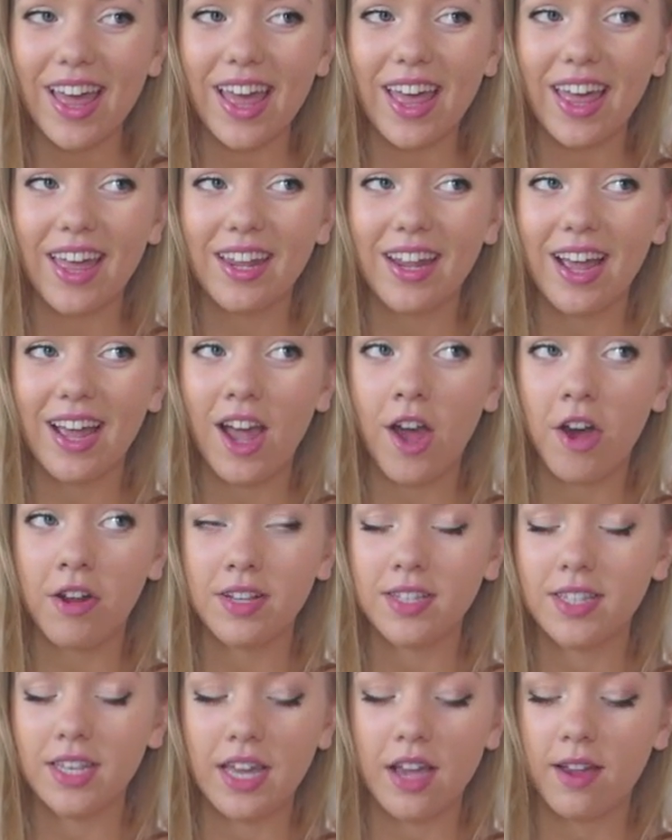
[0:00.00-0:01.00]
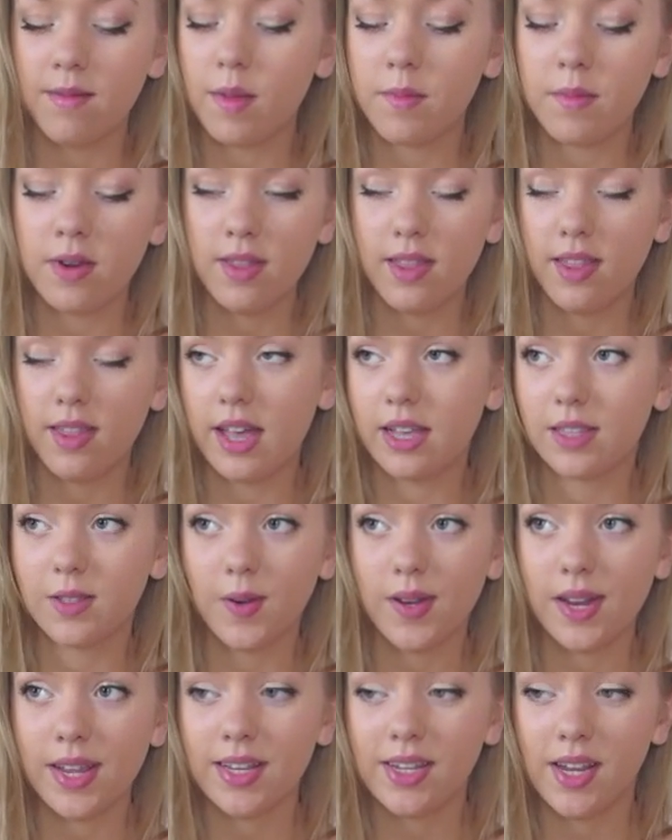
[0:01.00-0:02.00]
and I honestly can't remember the
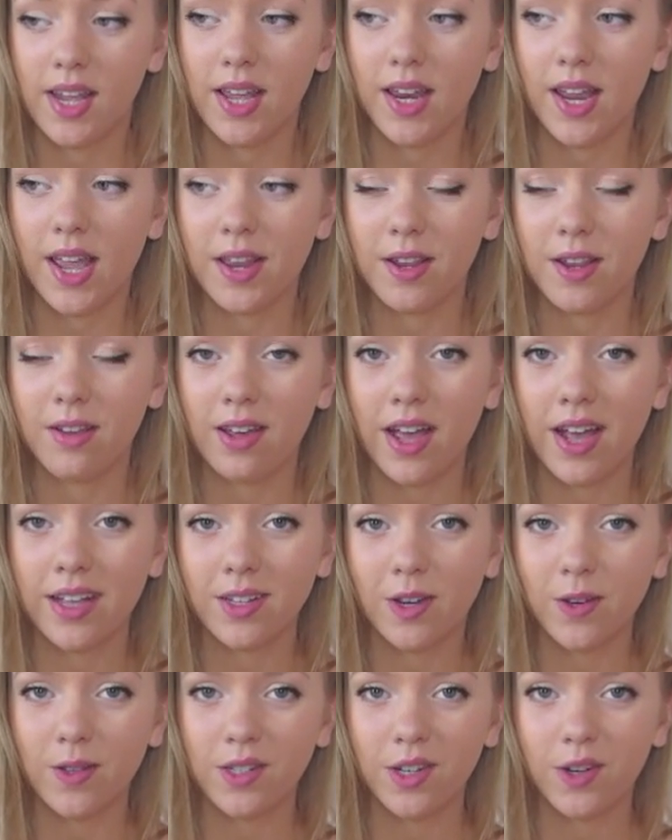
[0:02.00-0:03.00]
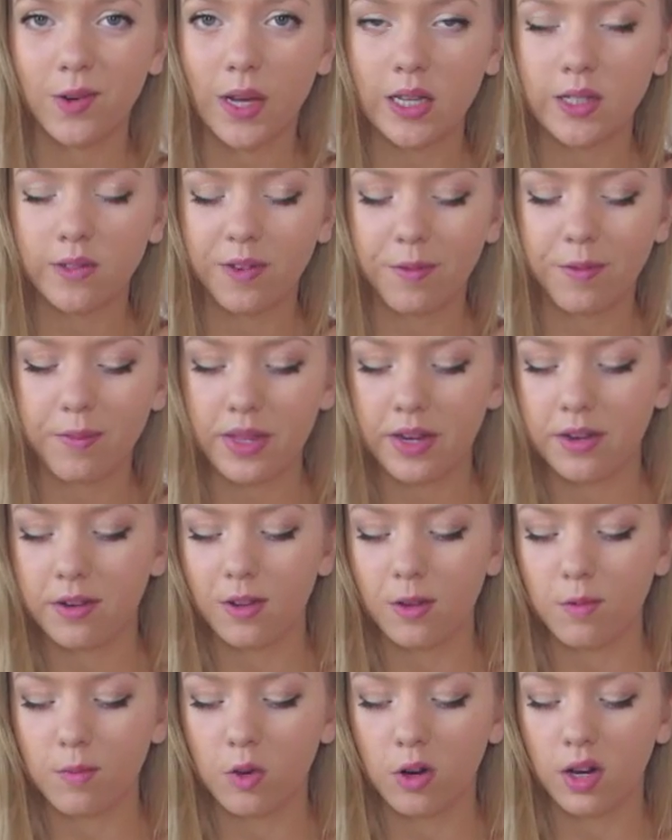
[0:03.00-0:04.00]
last one I did, and you guys always request for me to
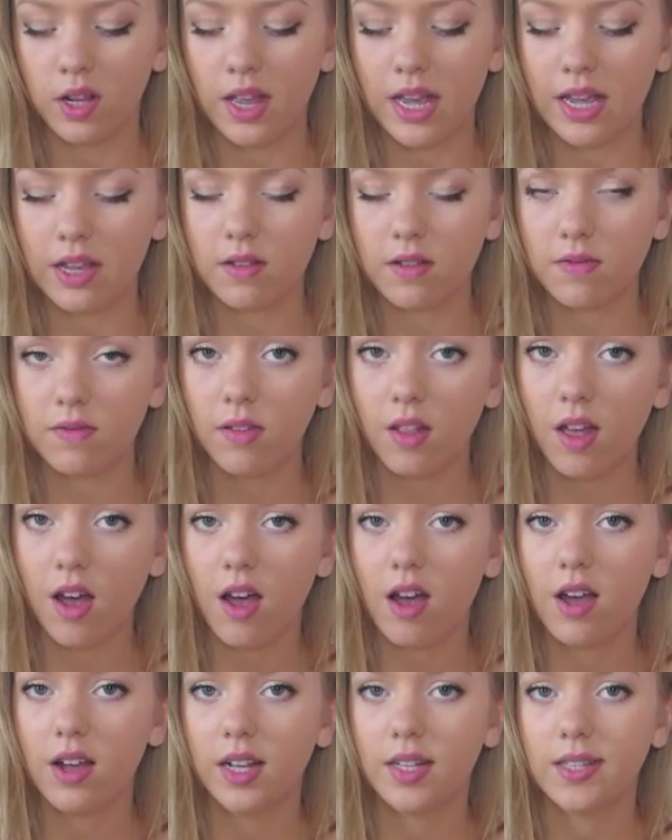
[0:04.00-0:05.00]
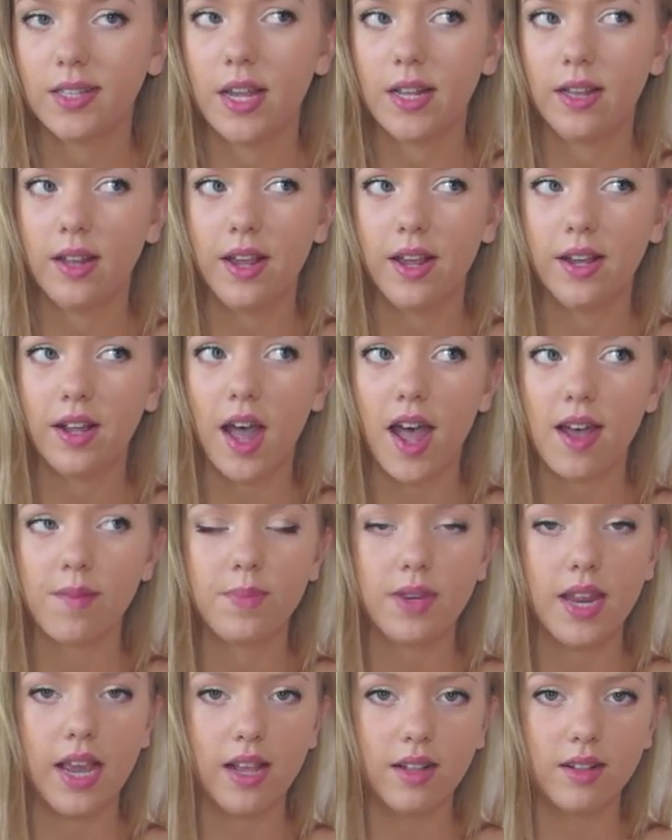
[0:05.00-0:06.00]
do more like vlogs and like
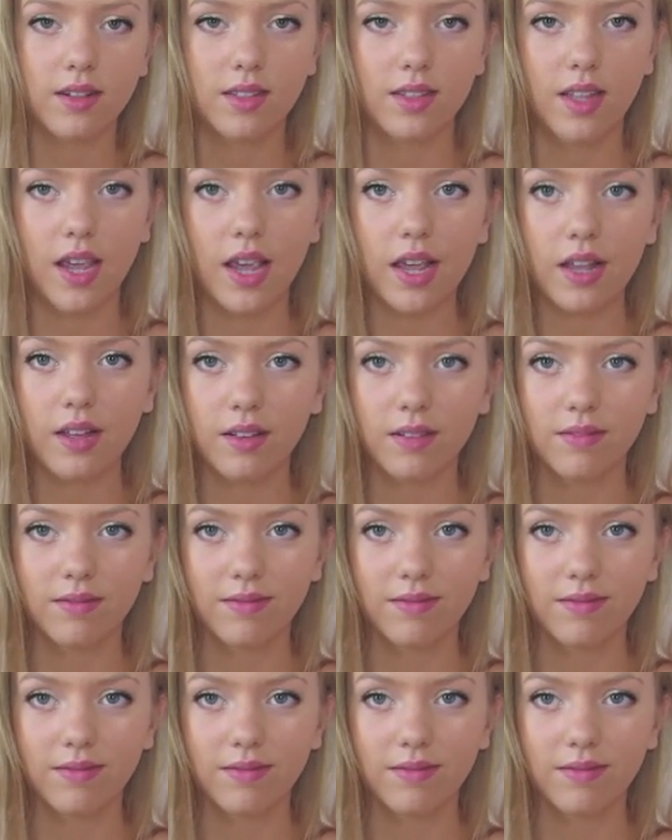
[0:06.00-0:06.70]
updates, like